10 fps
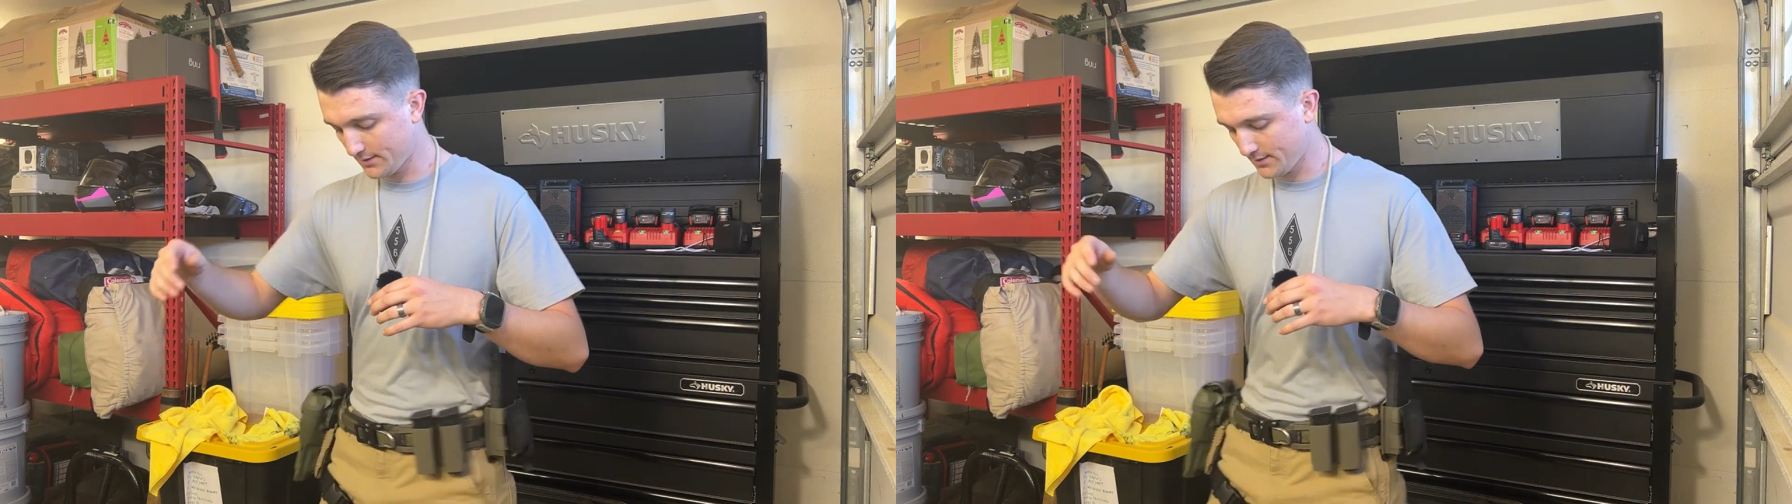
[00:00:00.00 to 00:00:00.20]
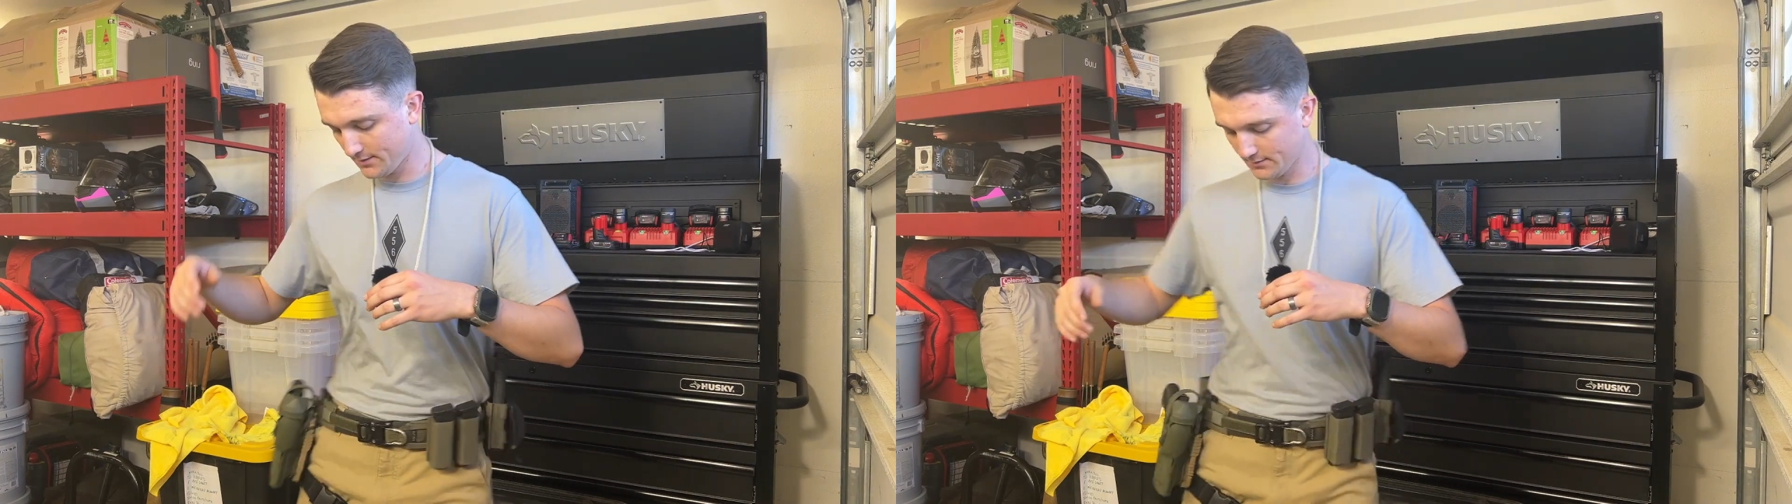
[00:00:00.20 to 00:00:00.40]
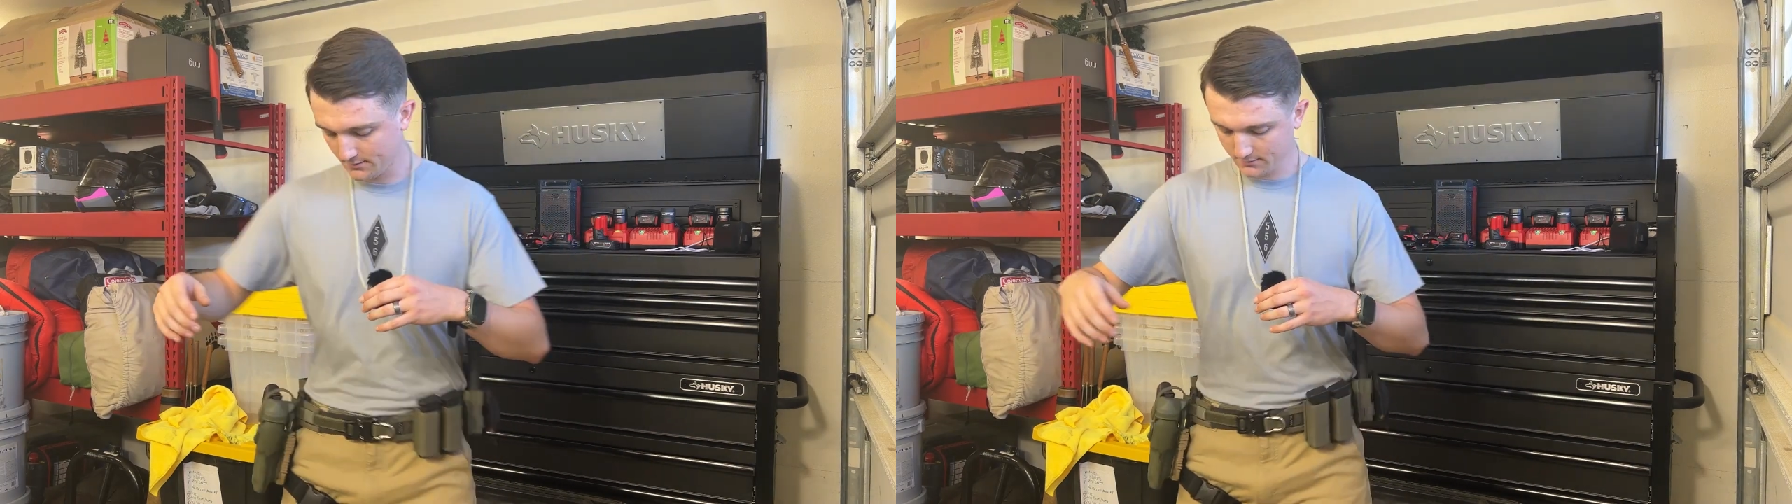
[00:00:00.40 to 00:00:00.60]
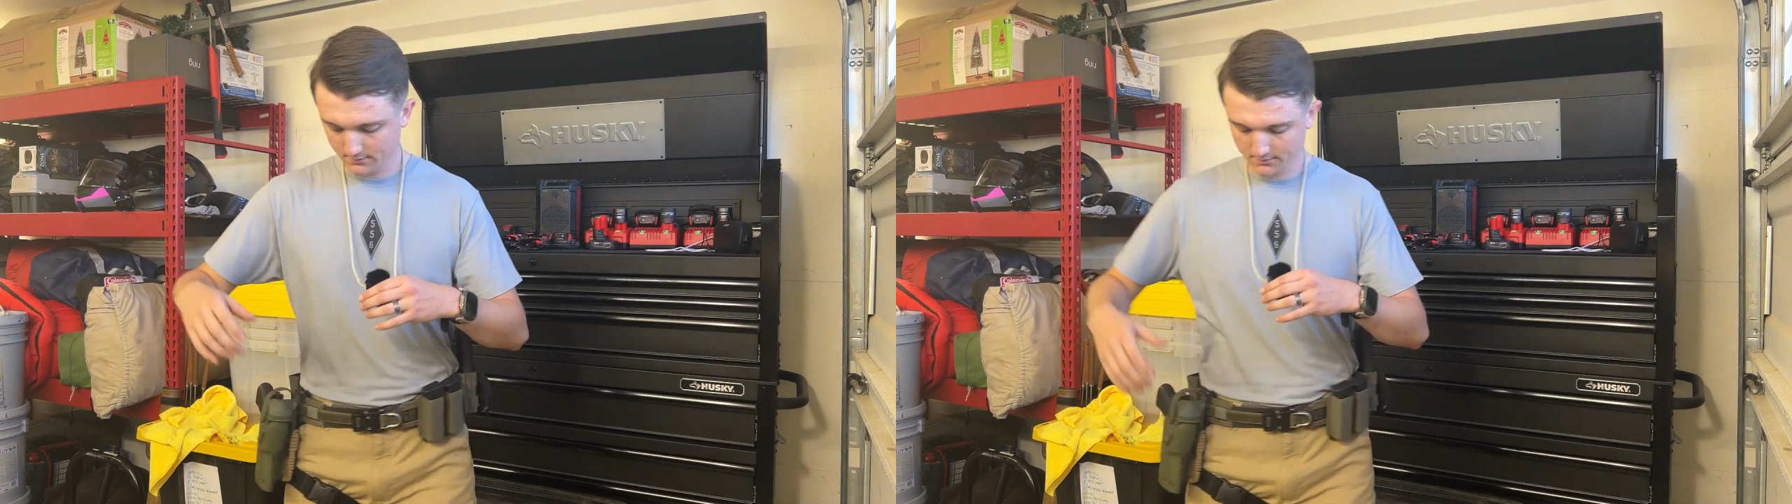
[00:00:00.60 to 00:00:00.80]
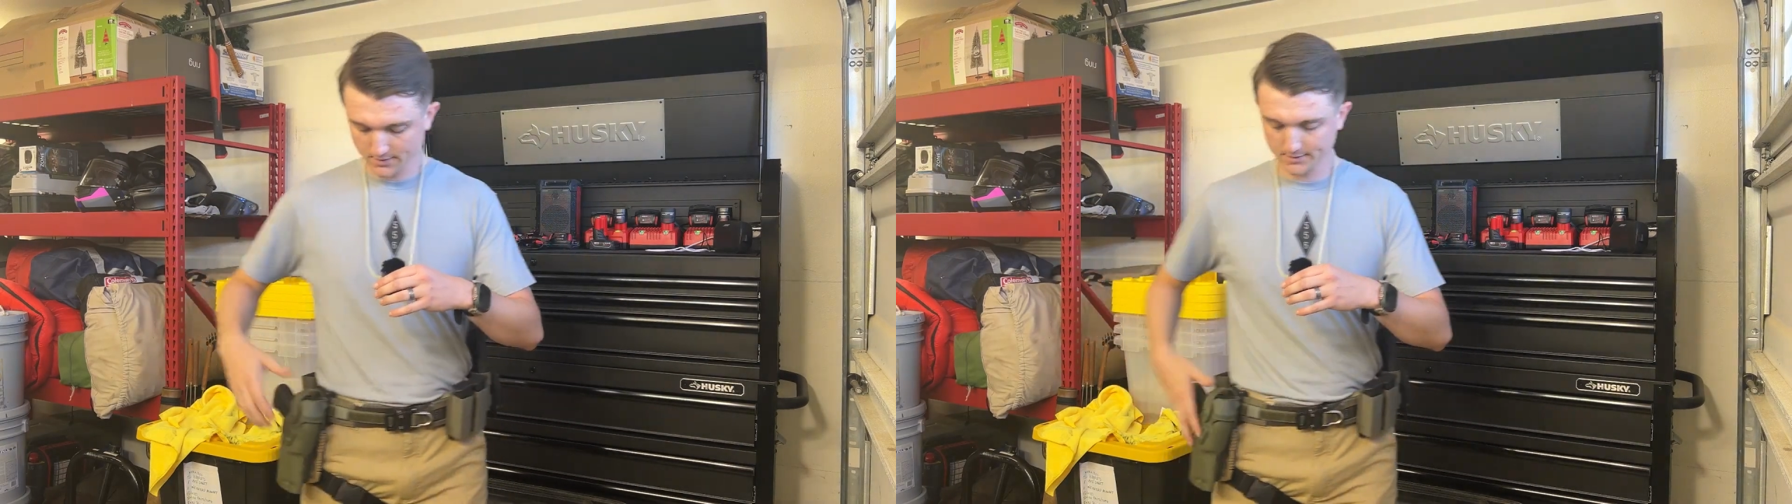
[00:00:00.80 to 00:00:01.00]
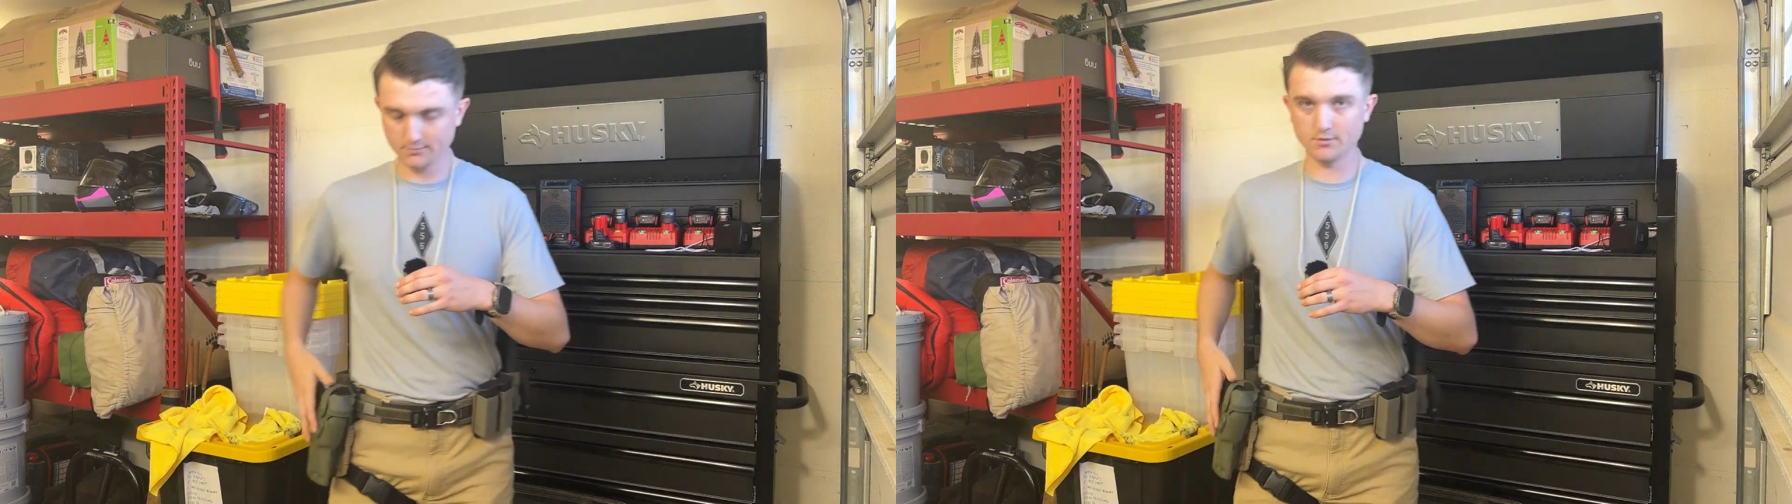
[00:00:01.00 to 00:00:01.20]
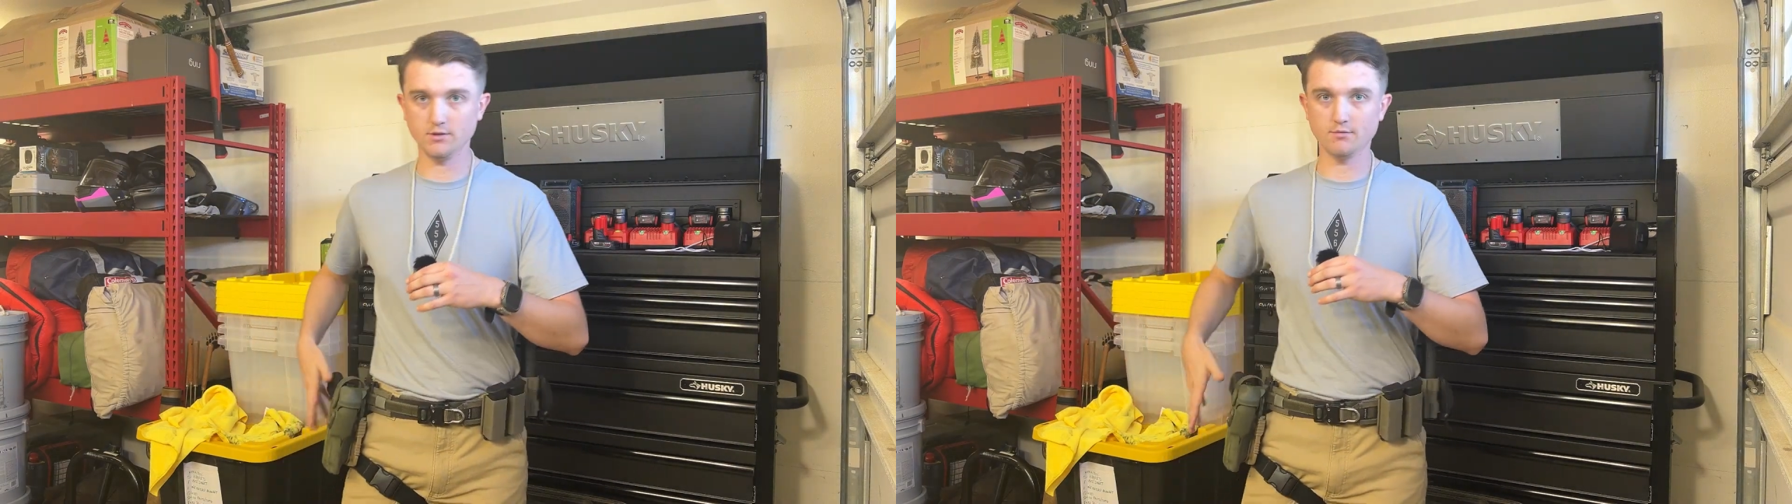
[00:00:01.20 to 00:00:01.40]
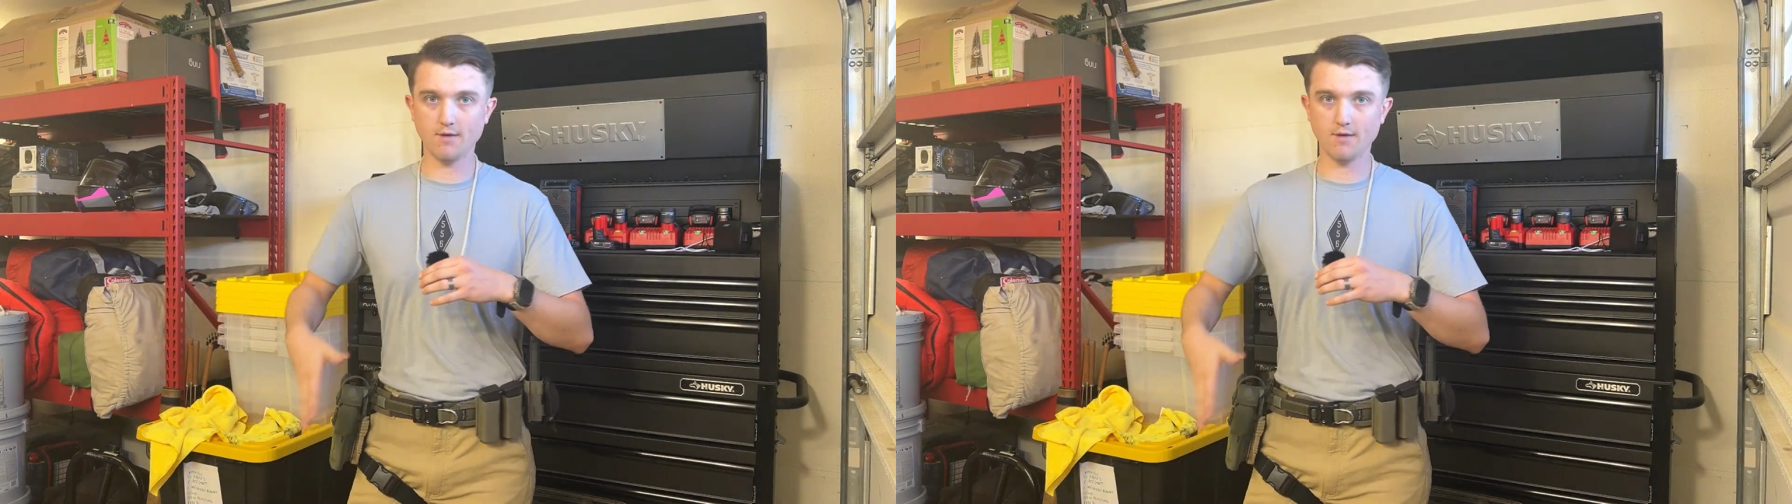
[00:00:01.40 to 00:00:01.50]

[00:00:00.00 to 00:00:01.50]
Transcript: isn't really